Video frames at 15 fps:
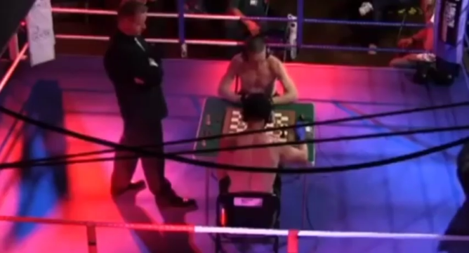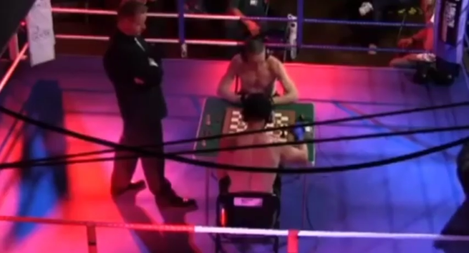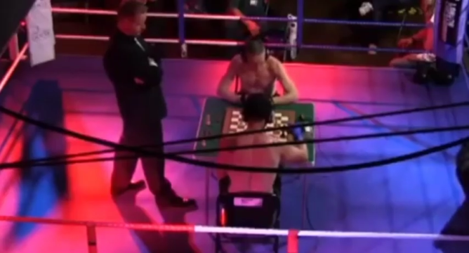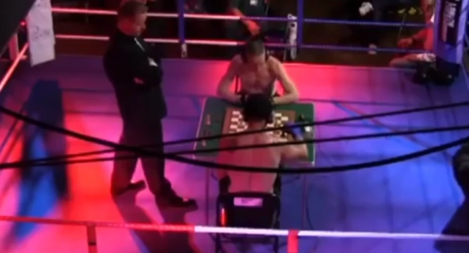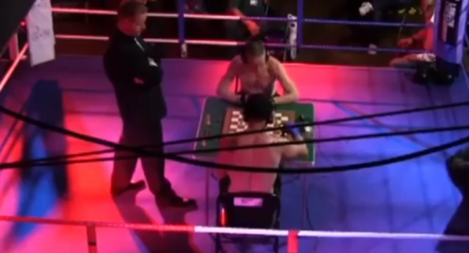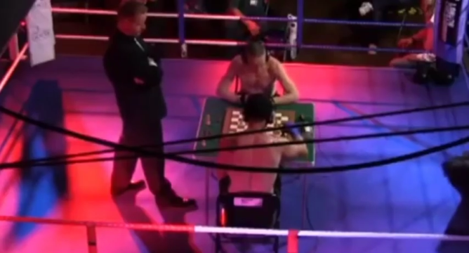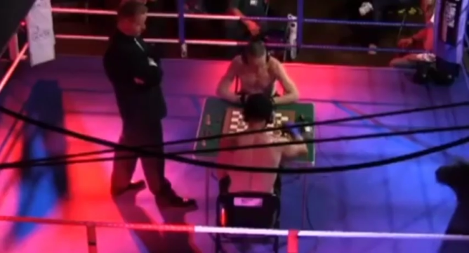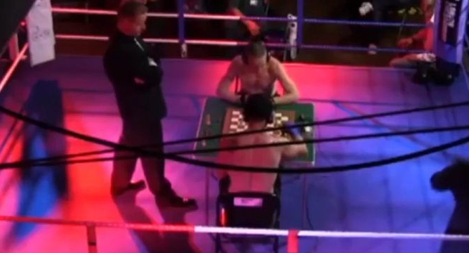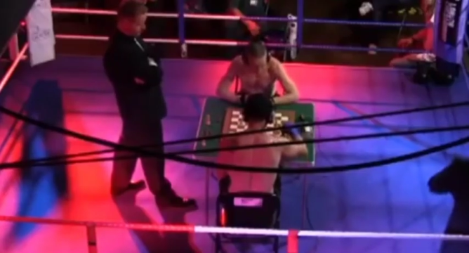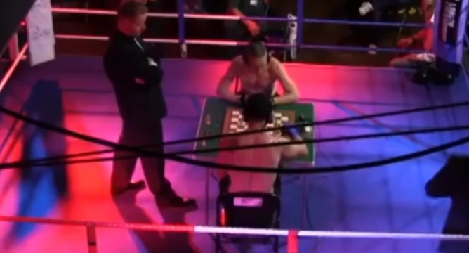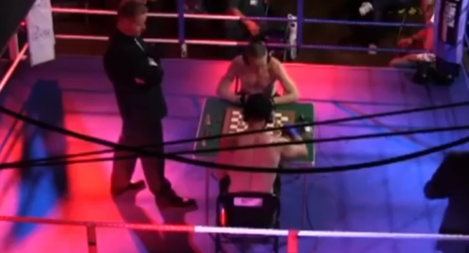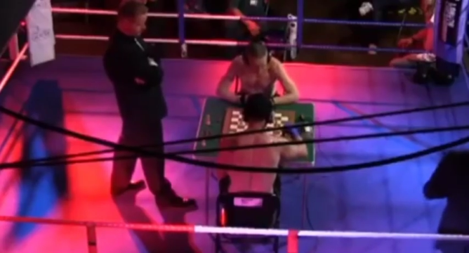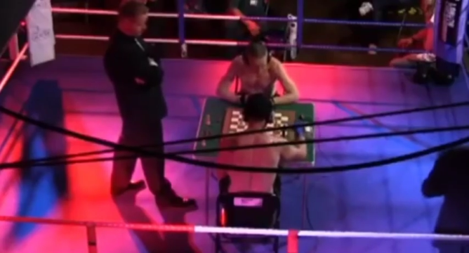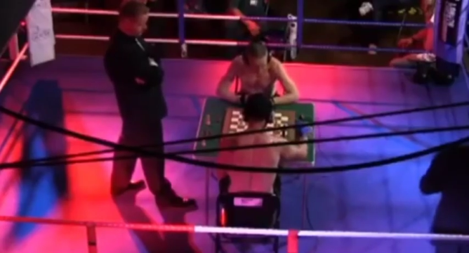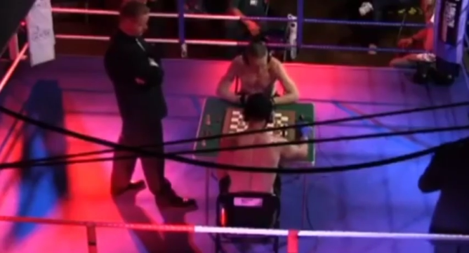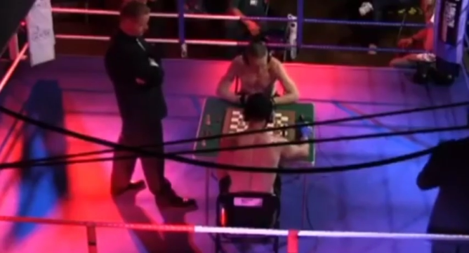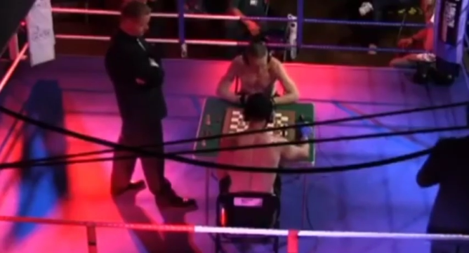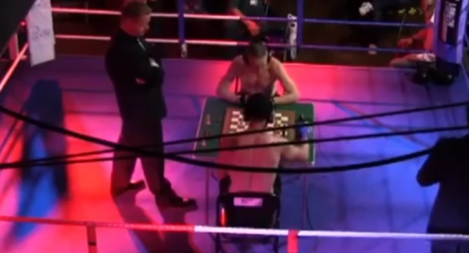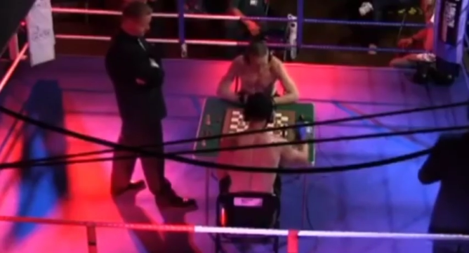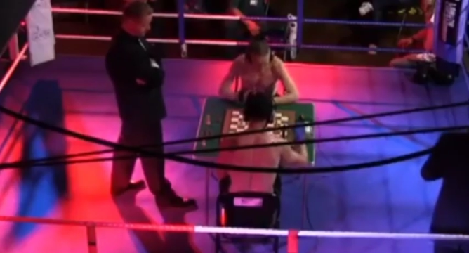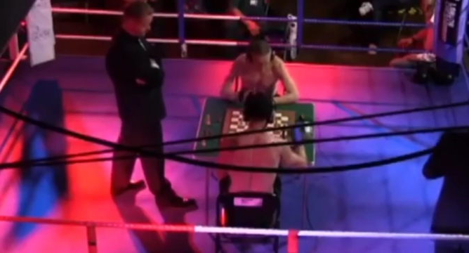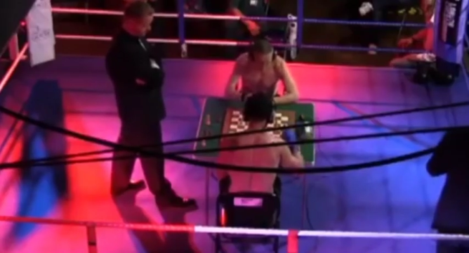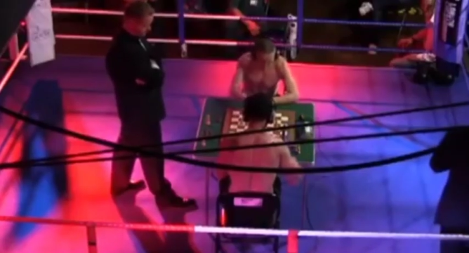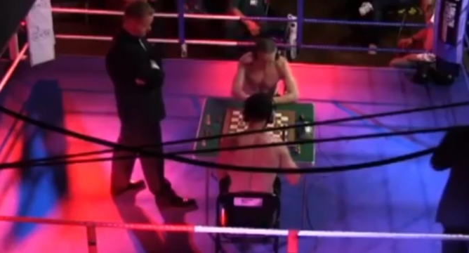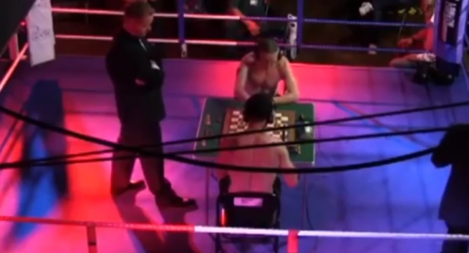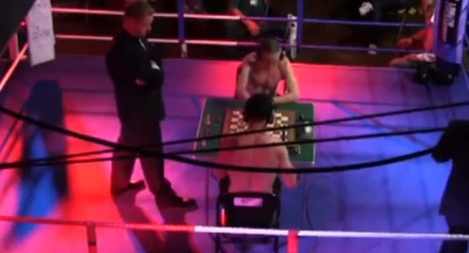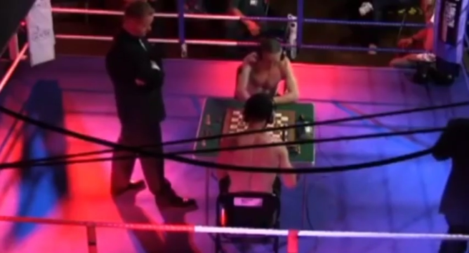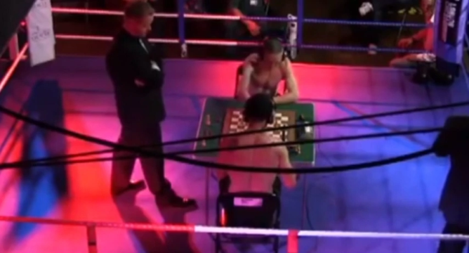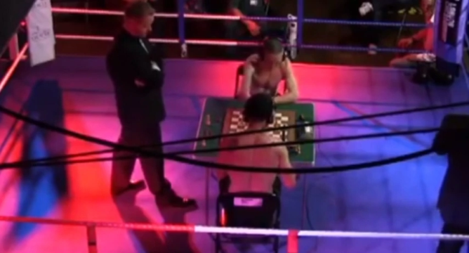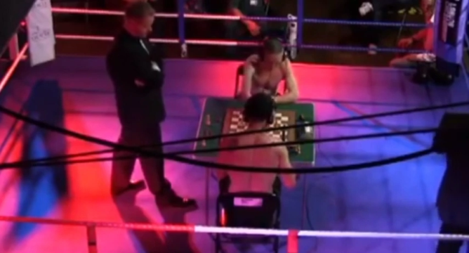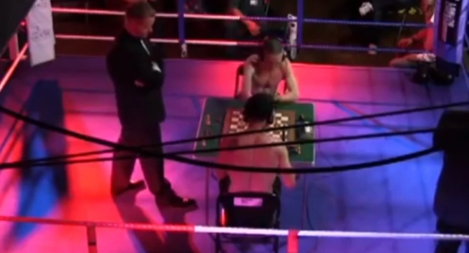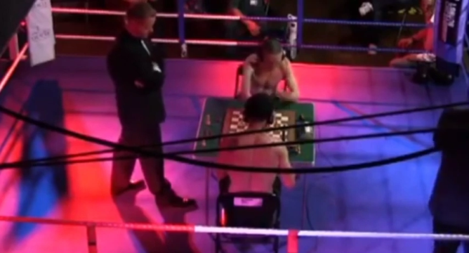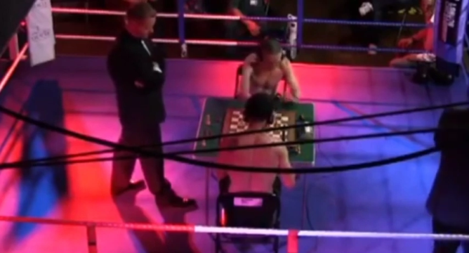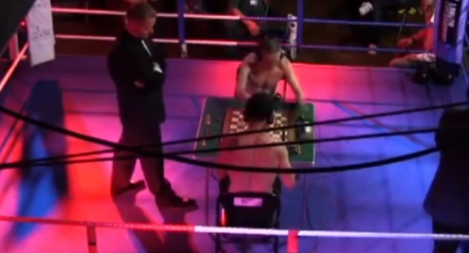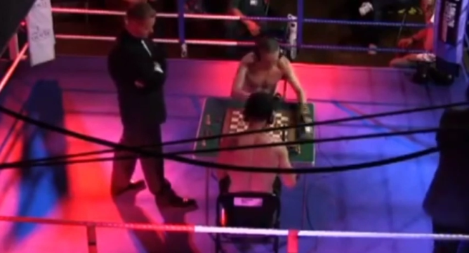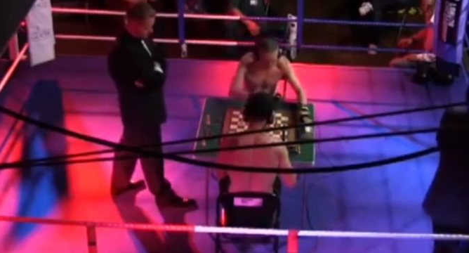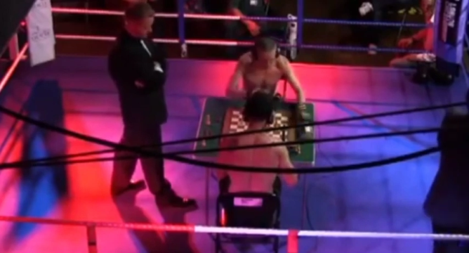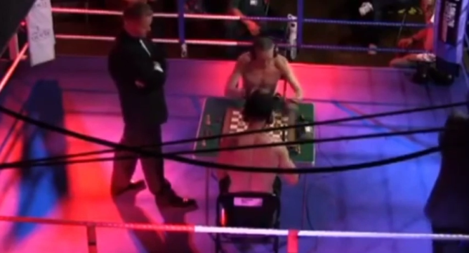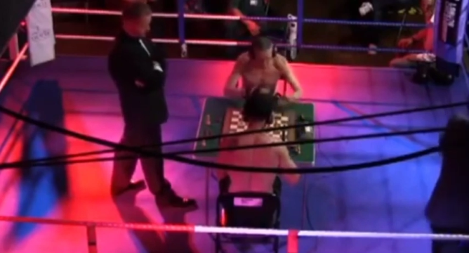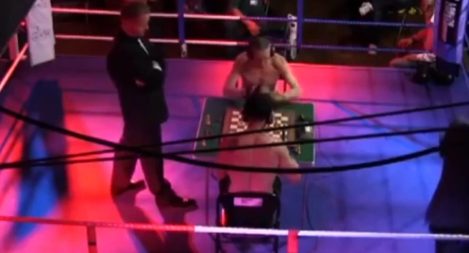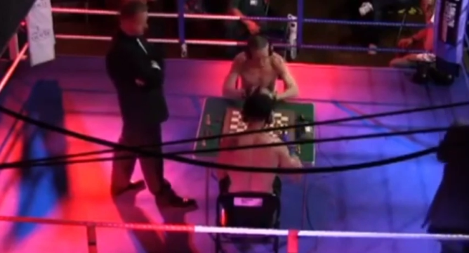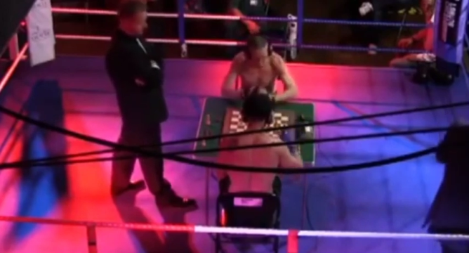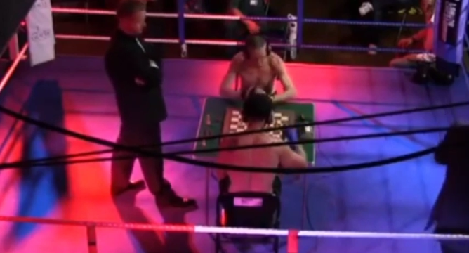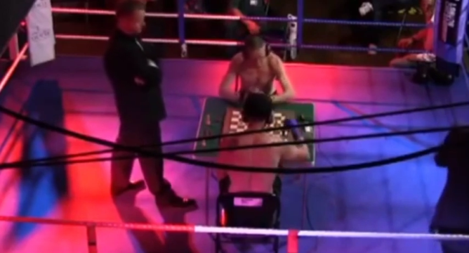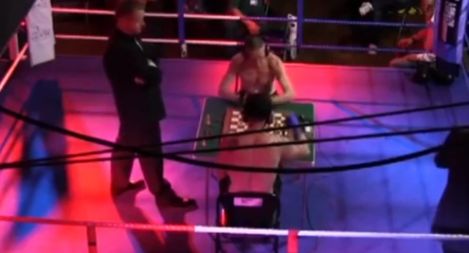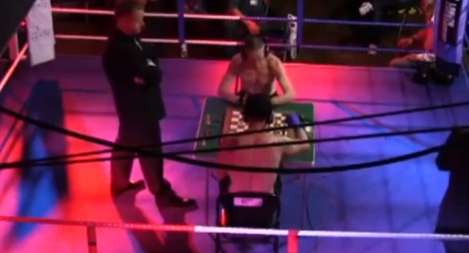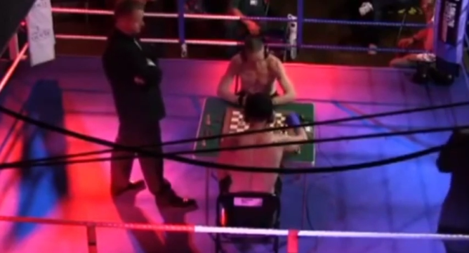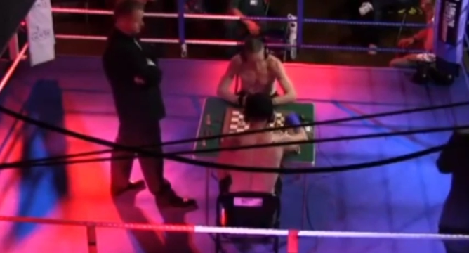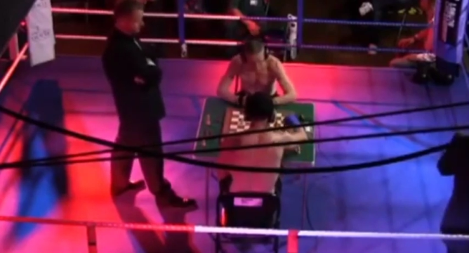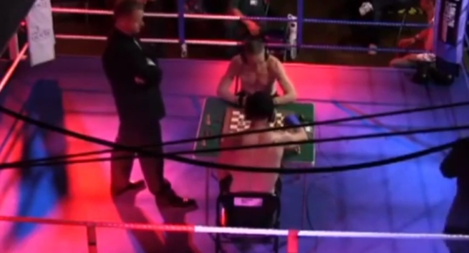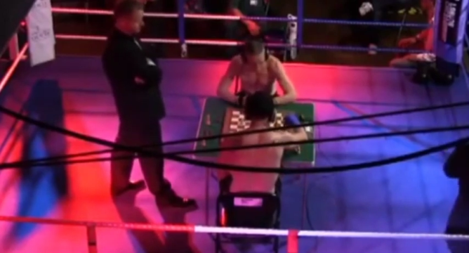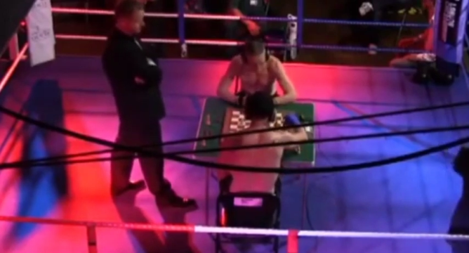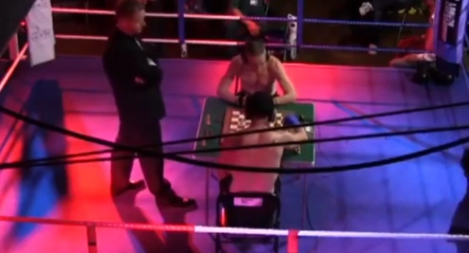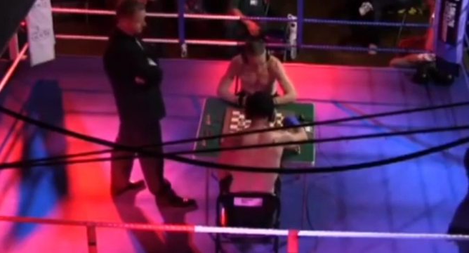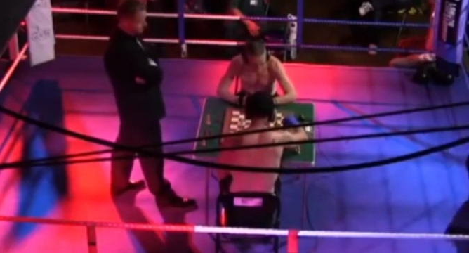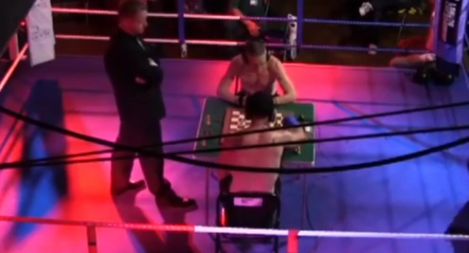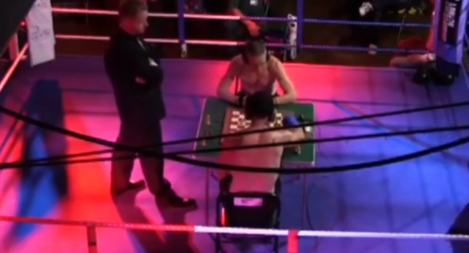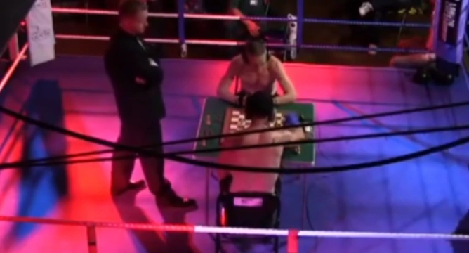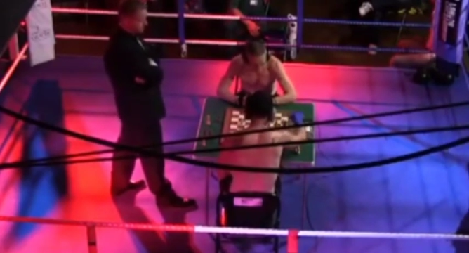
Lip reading: (no speaker visible)